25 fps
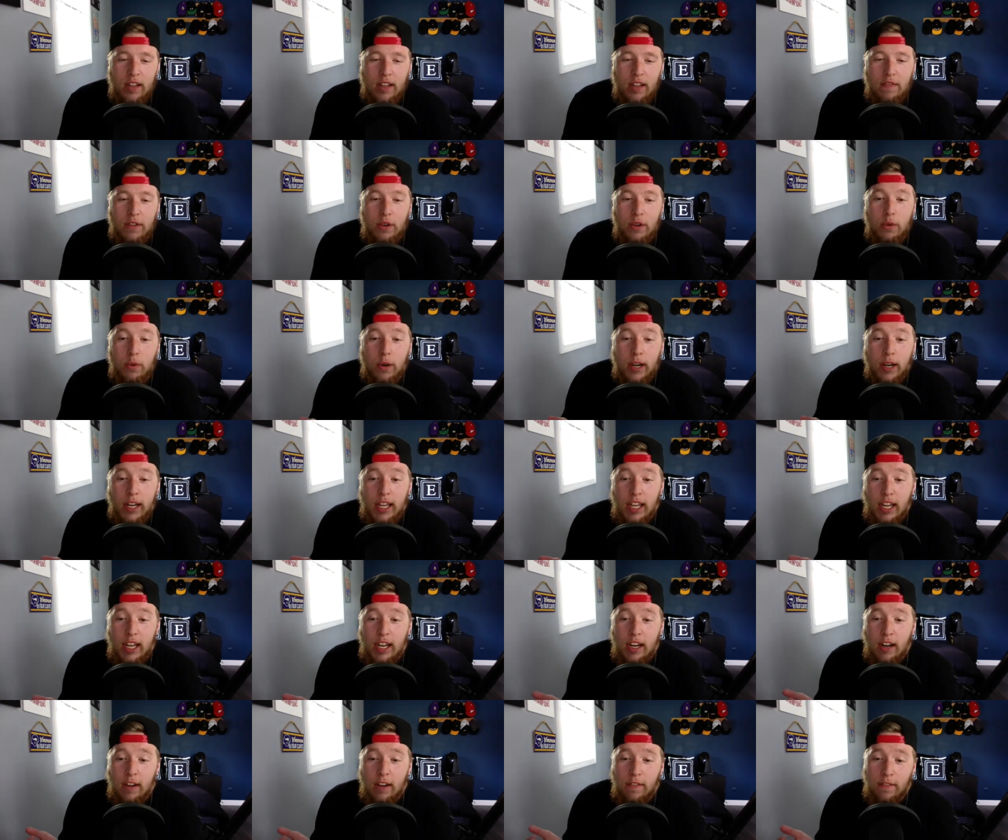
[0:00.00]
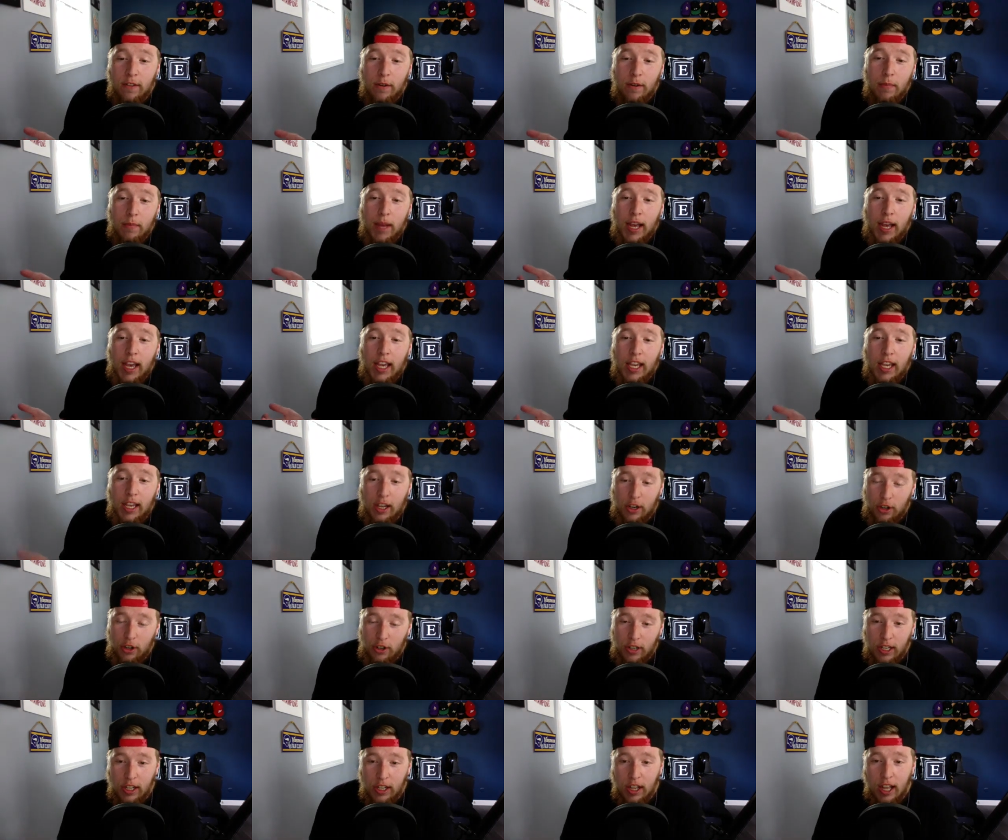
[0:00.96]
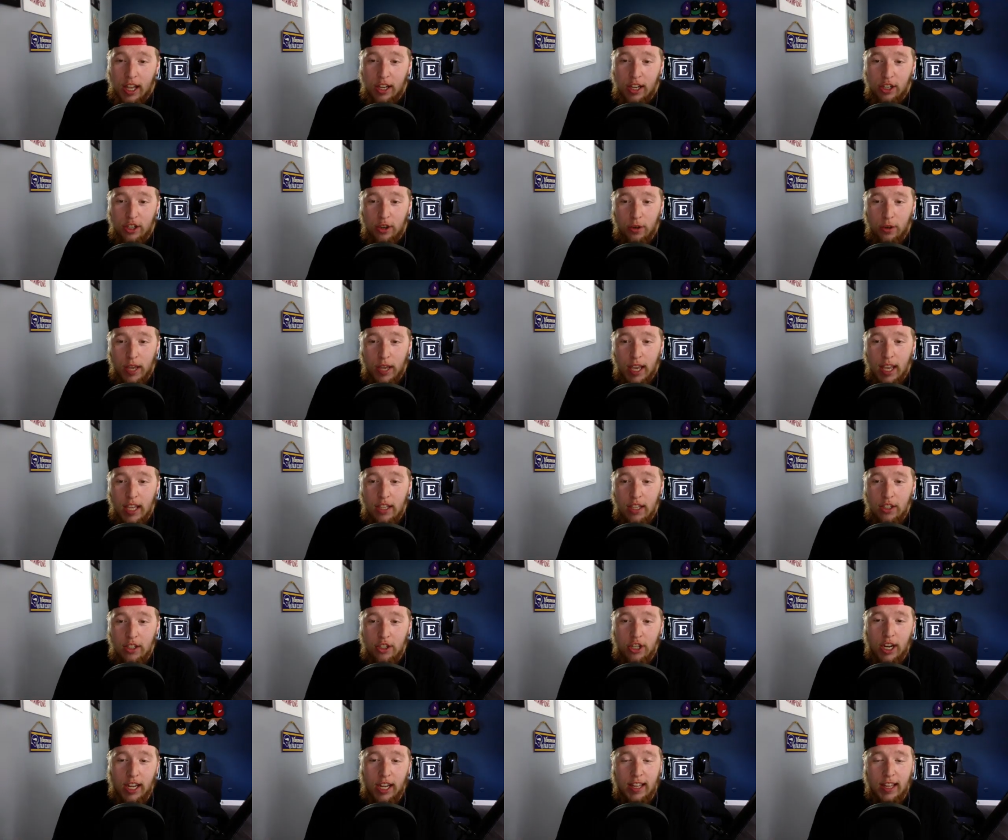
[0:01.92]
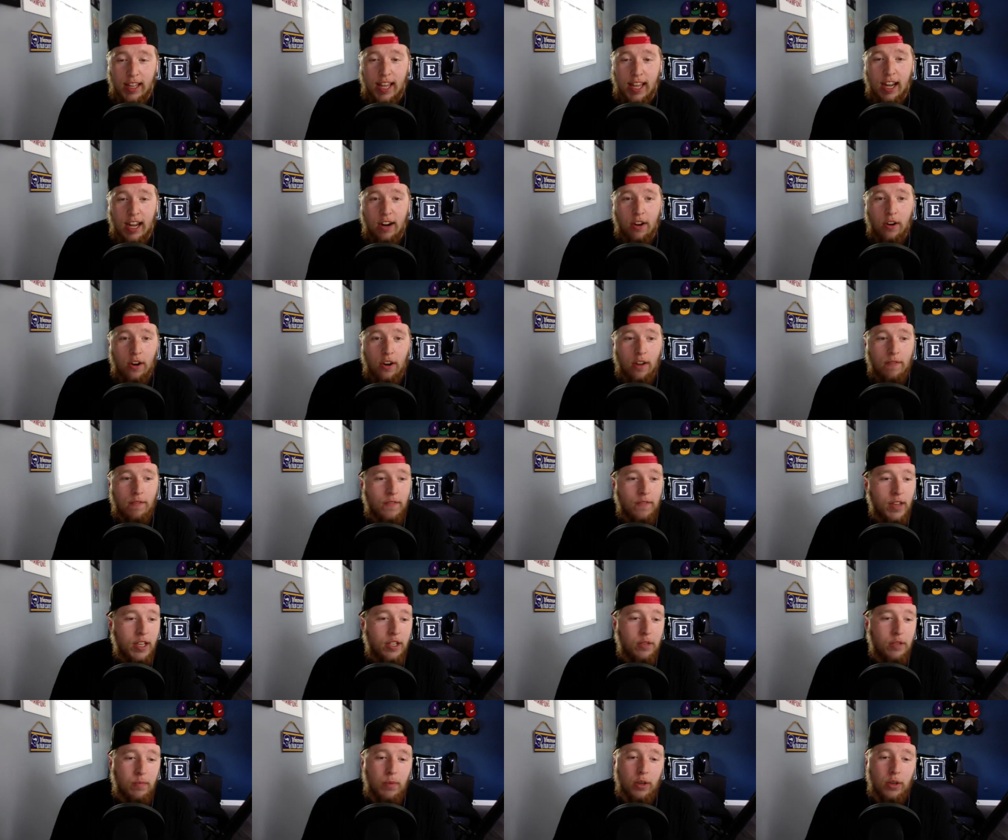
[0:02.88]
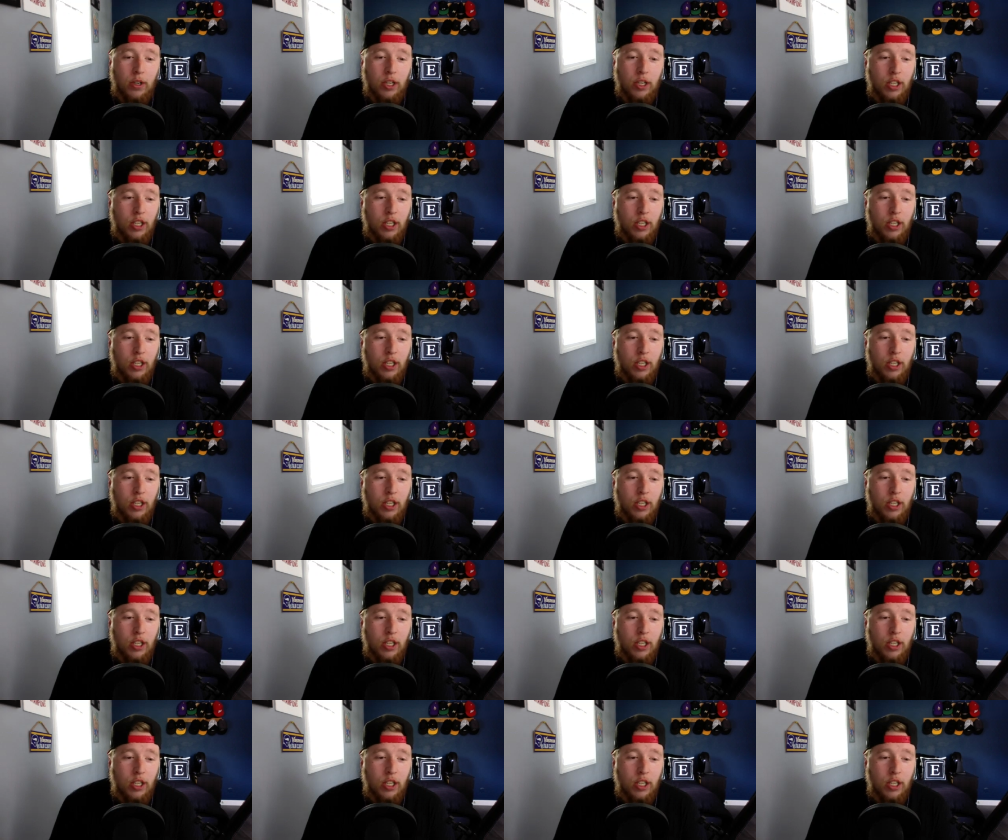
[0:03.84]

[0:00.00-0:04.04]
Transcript: If you were here for my country class showcase, checking that out on Facebook,